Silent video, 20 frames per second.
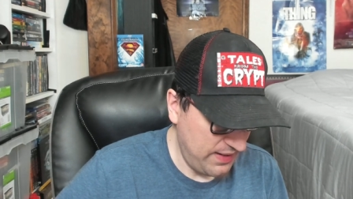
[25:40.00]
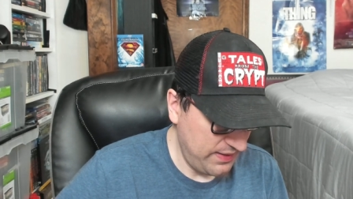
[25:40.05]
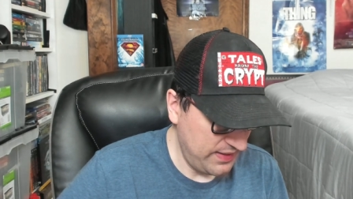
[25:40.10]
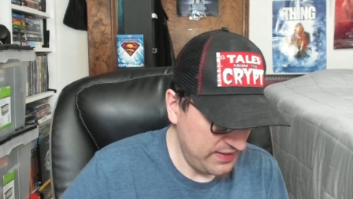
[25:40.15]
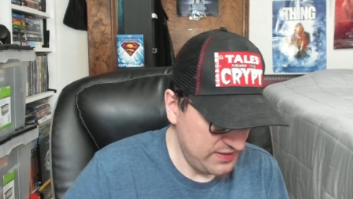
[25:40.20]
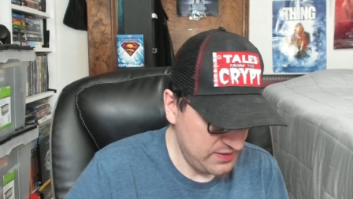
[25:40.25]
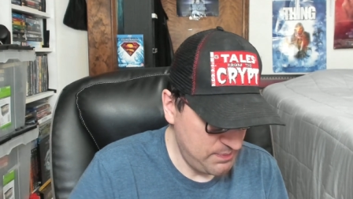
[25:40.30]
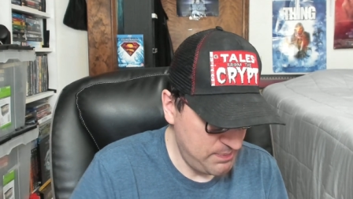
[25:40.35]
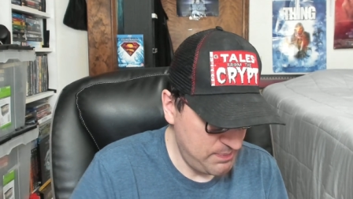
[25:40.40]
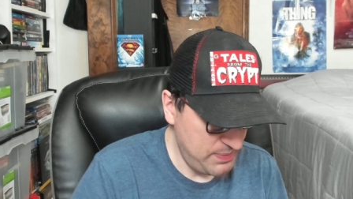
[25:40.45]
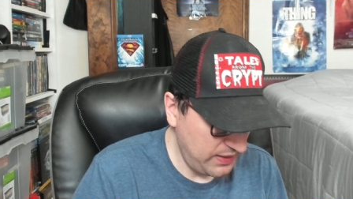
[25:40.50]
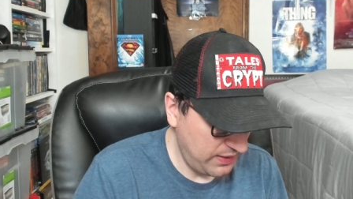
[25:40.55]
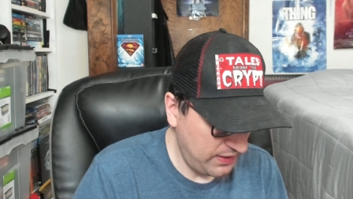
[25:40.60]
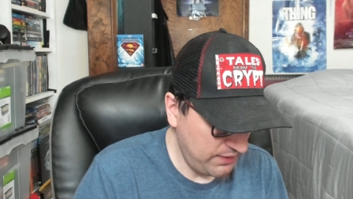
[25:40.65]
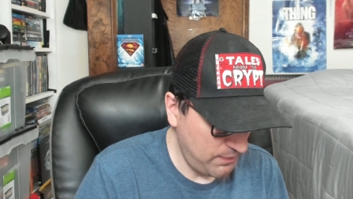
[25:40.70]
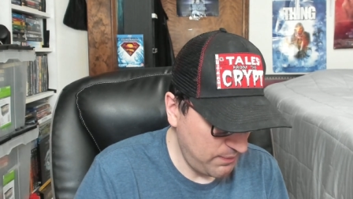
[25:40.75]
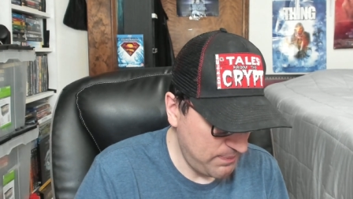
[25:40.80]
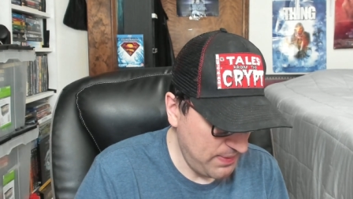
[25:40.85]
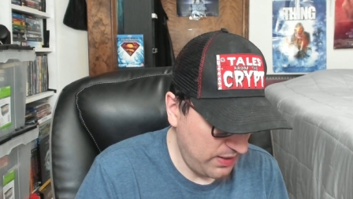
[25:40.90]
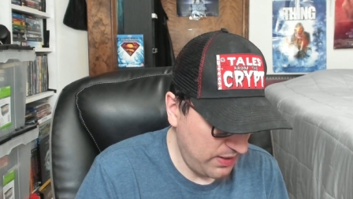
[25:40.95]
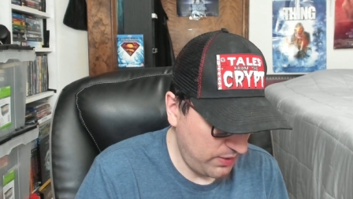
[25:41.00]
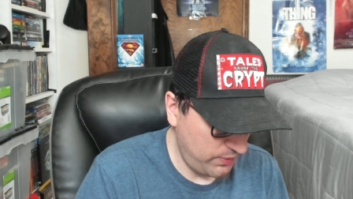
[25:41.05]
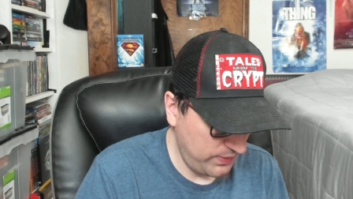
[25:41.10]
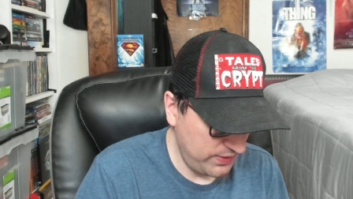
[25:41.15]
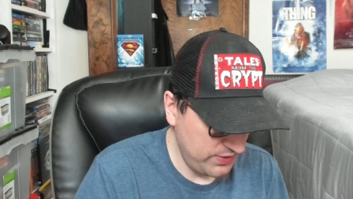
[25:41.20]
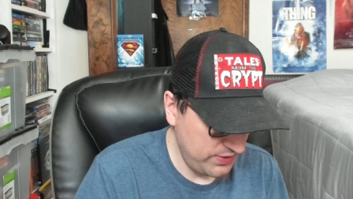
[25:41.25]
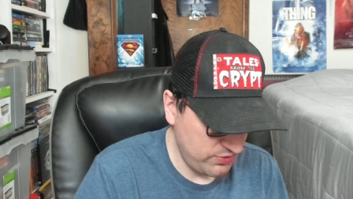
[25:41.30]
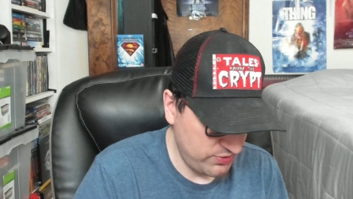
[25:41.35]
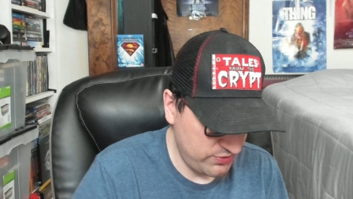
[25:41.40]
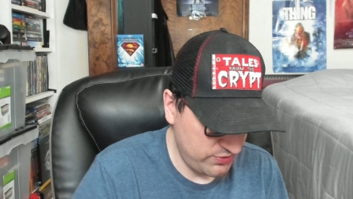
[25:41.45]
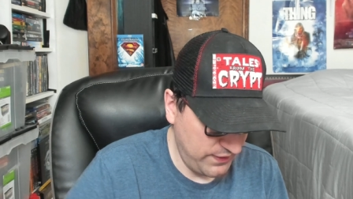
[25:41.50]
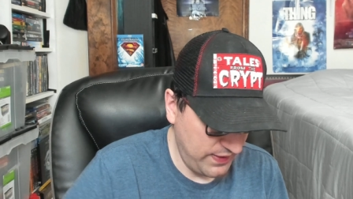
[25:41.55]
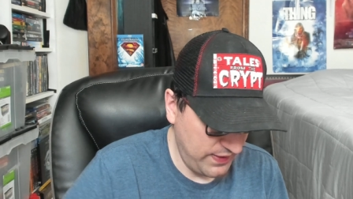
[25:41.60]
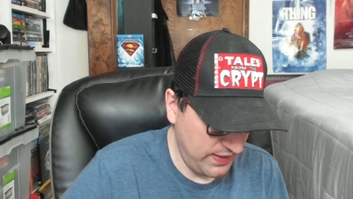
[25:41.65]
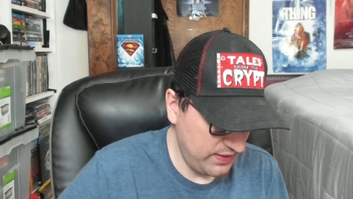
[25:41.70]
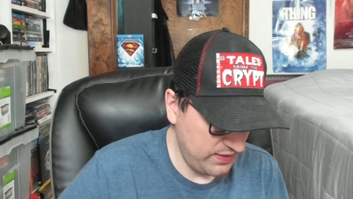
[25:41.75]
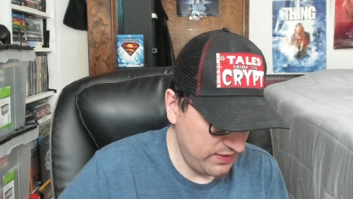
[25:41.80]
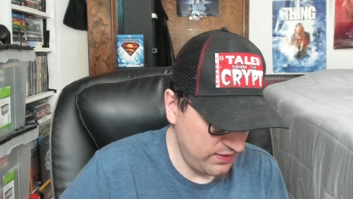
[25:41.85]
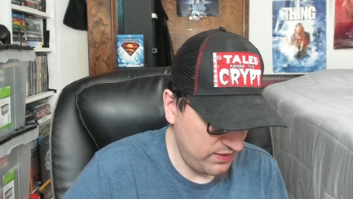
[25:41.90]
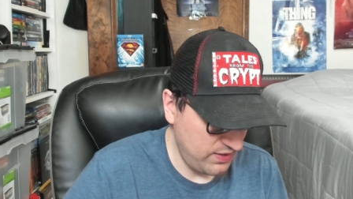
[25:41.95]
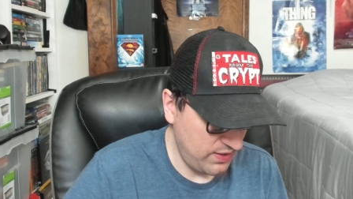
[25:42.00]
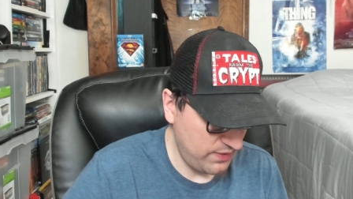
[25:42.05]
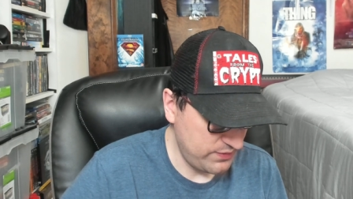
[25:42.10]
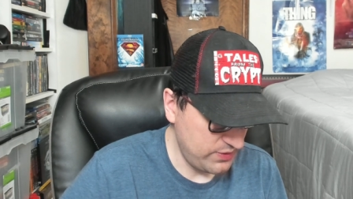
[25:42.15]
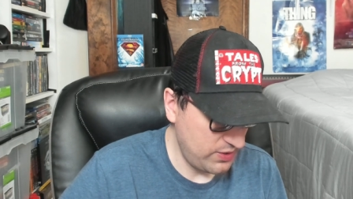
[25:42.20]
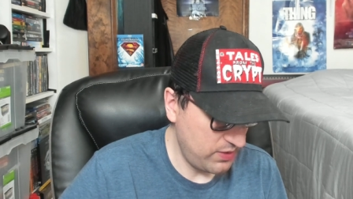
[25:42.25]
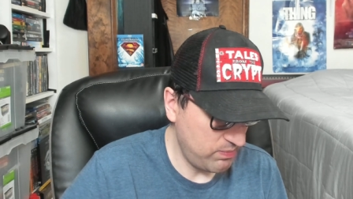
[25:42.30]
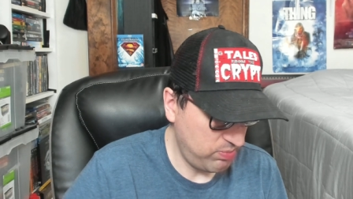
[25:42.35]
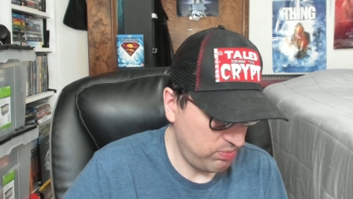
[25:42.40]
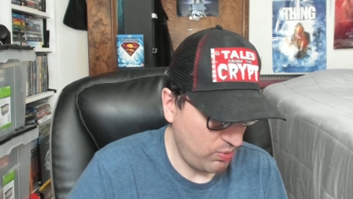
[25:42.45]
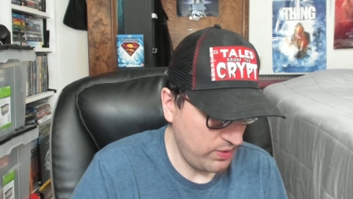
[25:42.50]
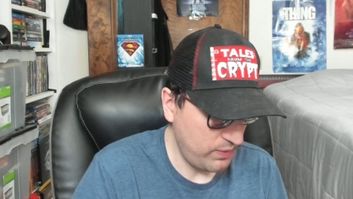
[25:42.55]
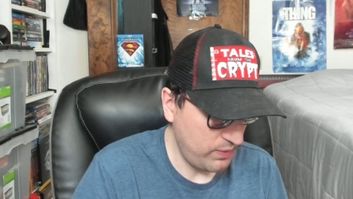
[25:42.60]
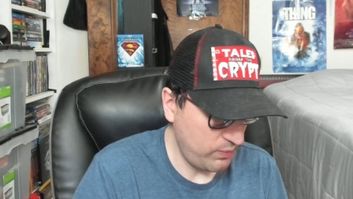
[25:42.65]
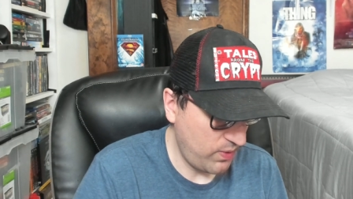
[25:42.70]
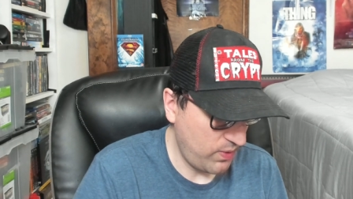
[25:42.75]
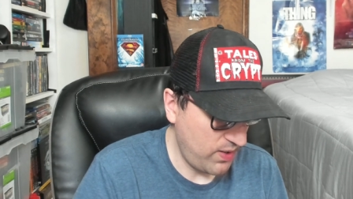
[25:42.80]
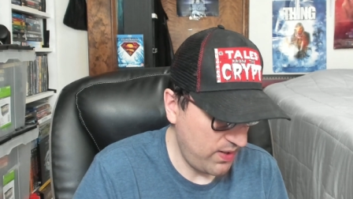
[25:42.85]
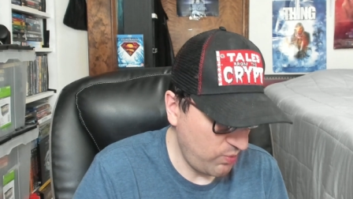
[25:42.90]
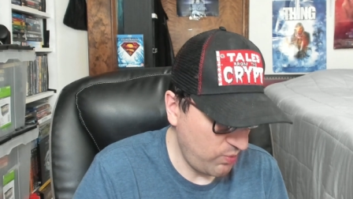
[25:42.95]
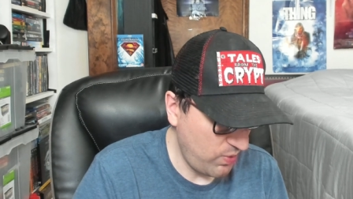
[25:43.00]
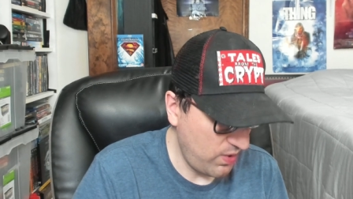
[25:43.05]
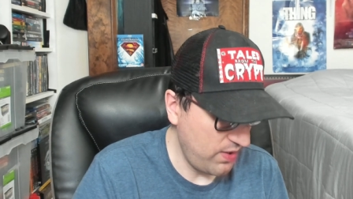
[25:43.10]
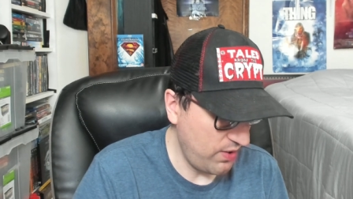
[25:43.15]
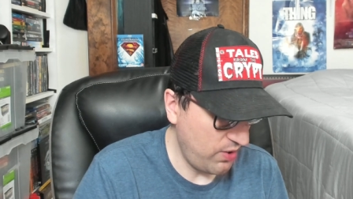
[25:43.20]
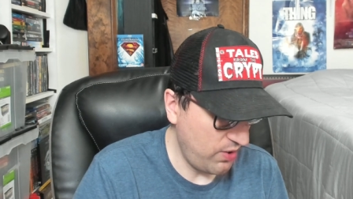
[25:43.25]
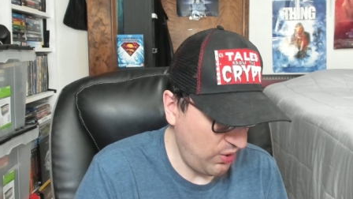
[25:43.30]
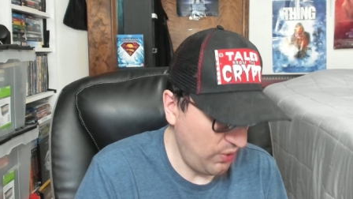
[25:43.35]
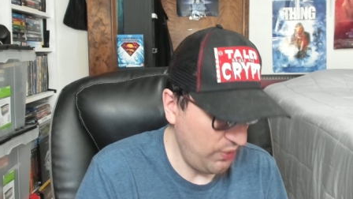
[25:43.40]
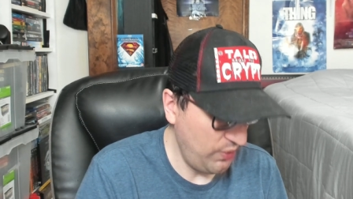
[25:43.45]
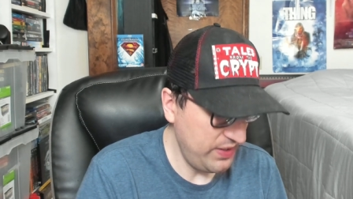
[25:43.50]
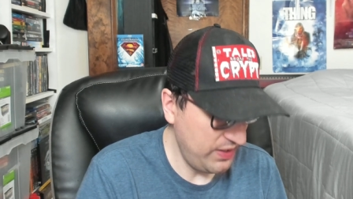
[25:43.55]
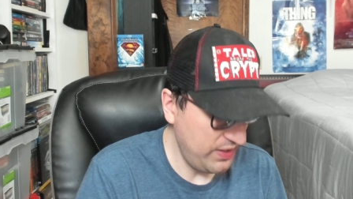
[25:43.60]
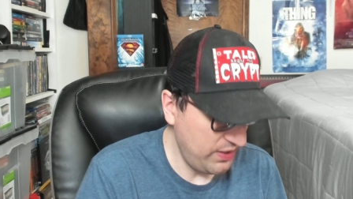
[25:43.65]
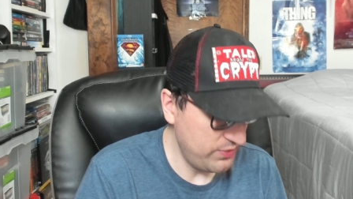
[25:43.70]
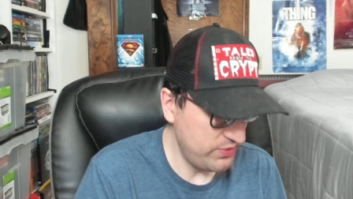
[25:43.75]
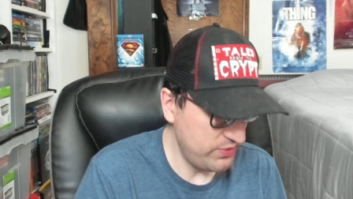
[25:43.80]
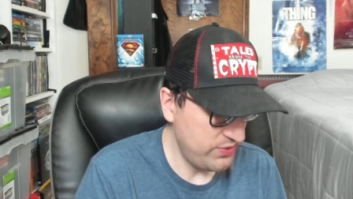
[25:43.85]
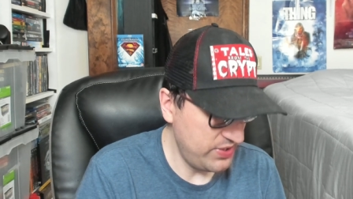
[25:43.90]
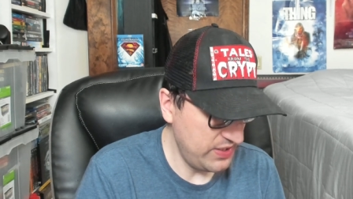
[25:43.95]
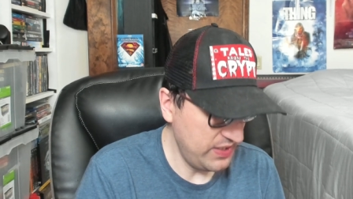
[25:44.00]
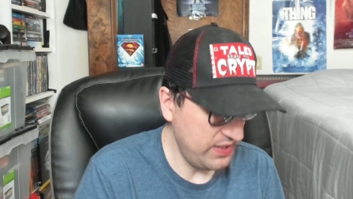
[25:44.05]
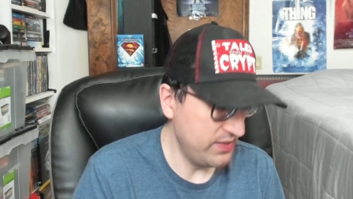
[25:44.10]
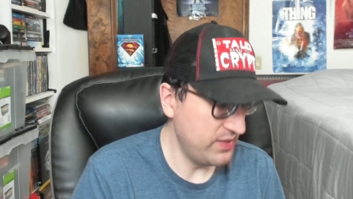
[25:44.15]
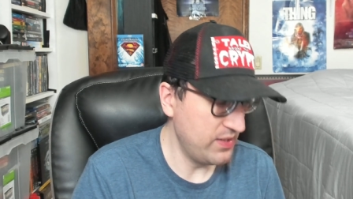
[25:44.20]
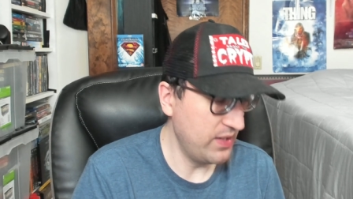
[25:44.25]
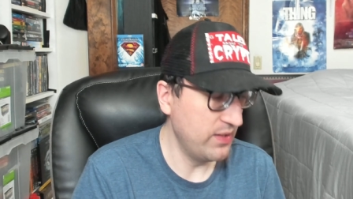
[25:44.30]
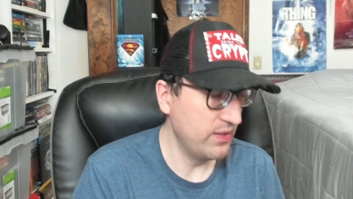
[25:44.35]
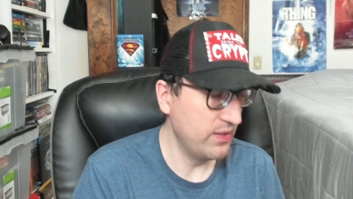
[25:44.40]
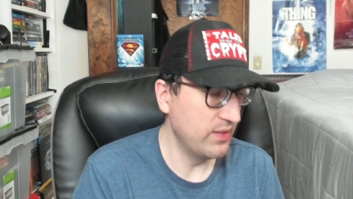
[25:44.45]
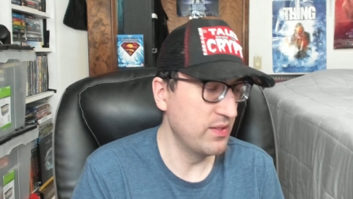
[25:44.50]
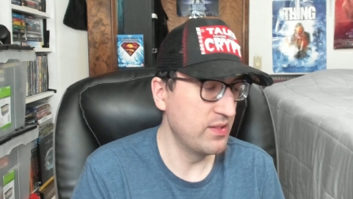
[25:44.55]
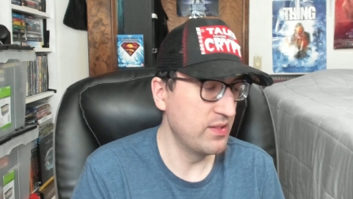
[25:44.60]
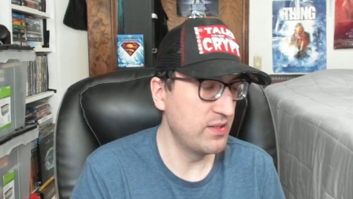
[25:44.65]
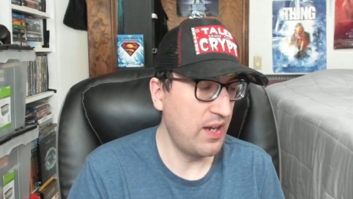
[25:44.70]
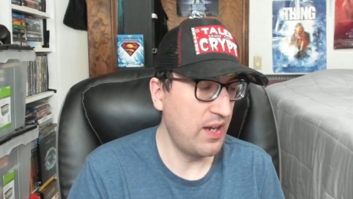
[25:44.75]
as big of a Power Rangers fan enough to the point where I want all the other seasons.